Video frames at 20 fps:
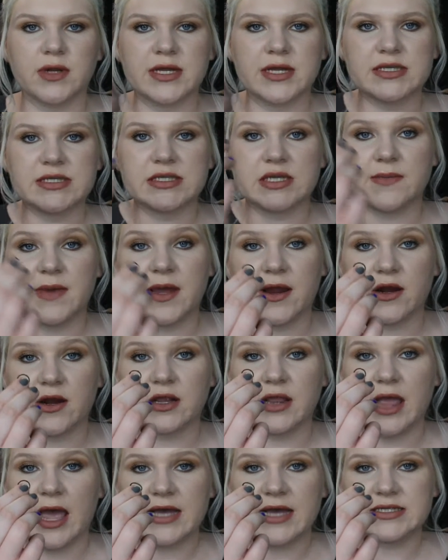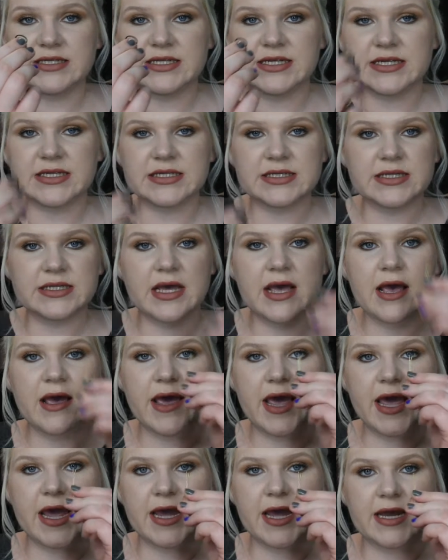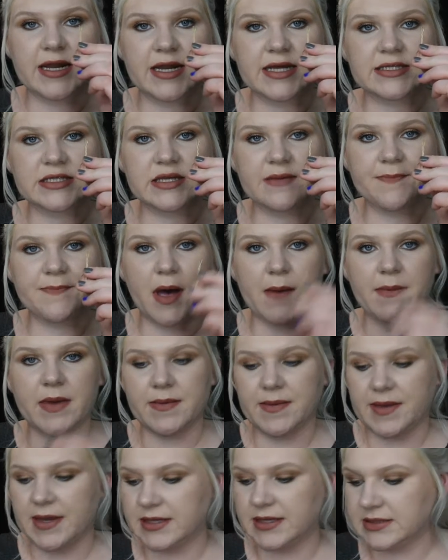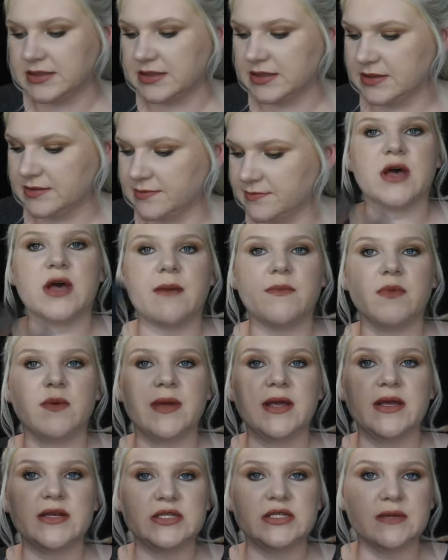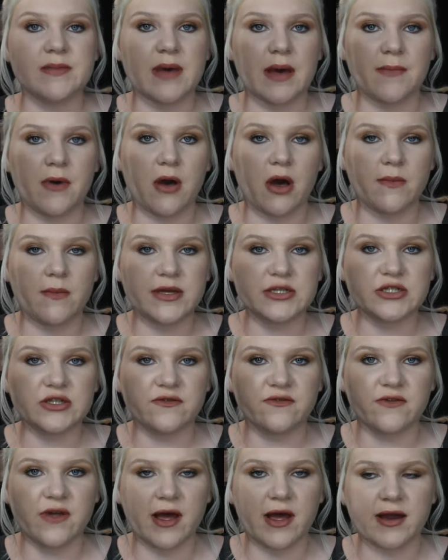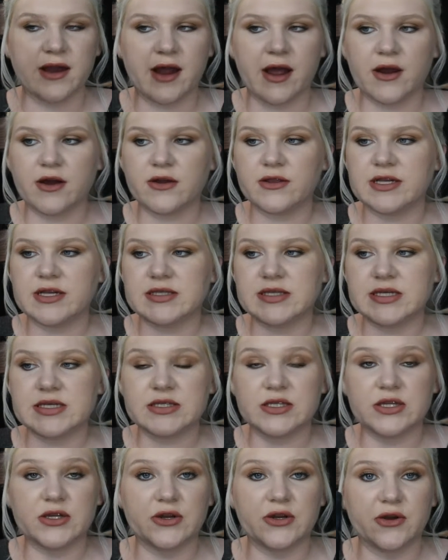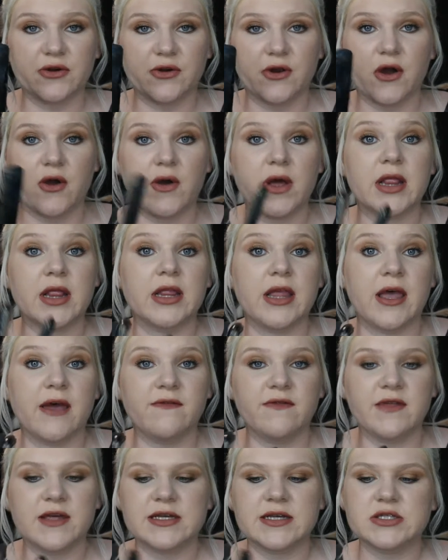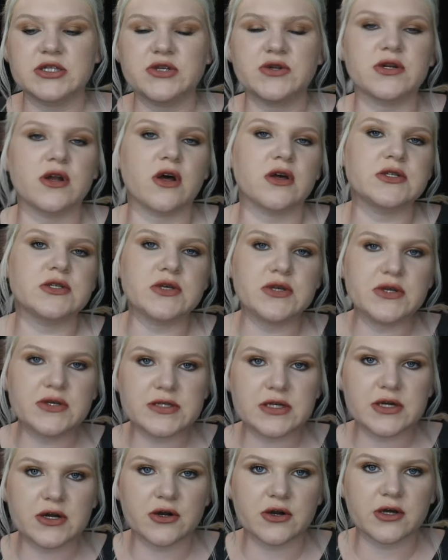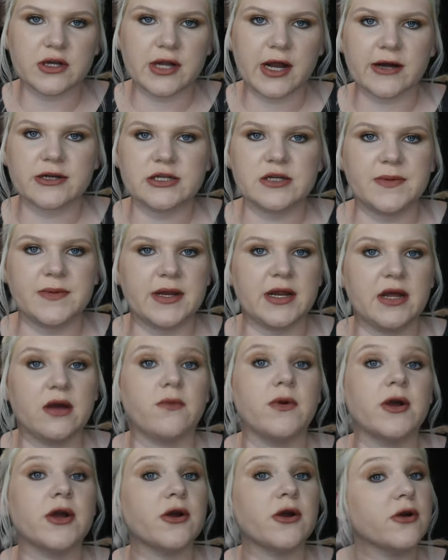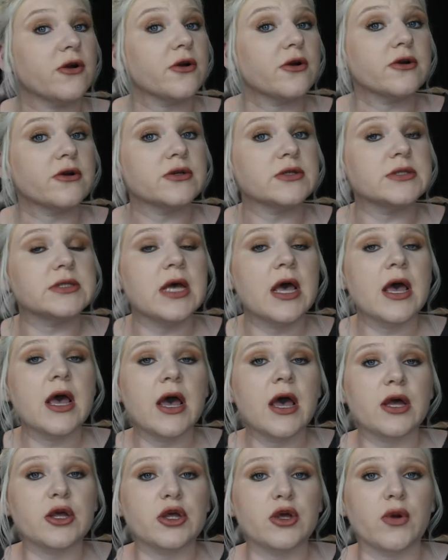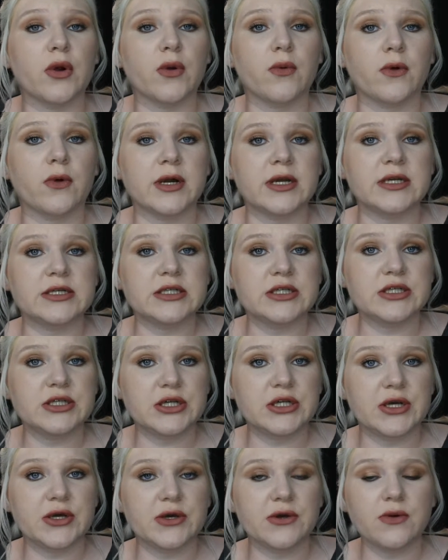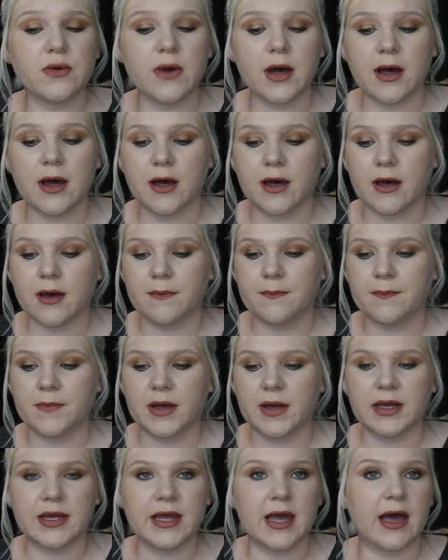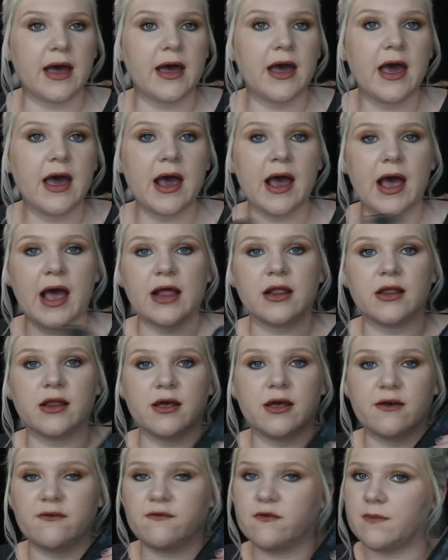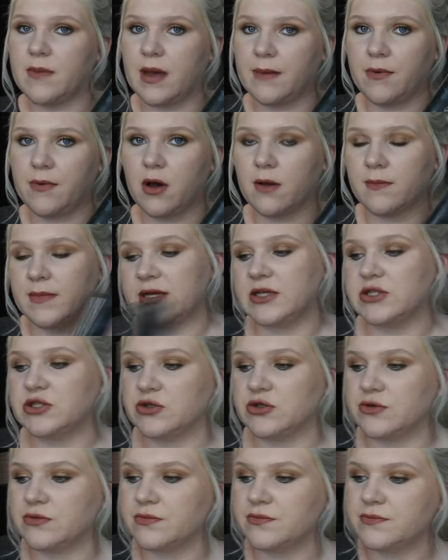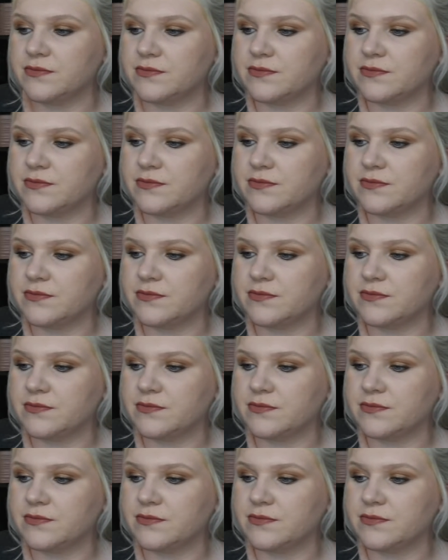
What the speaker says: need some hair elastics and some bobby pins. So I'm going to be using my Paul Mitchell flat iron. This is the Neuro. I love this. You can also use a curling iron depending on what curls you're wanting to do. But yeah, I love my Paul Mitchell.